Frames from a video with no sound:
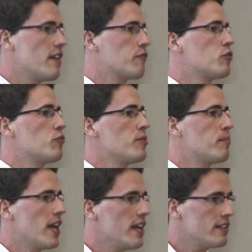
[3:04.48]
have to
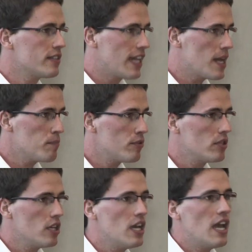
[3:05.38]
repay the gap,
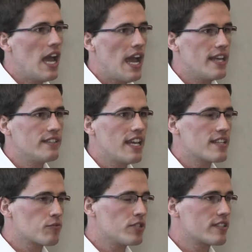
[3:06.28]
and
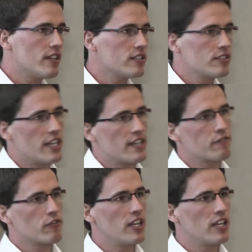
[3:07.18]
as a result you have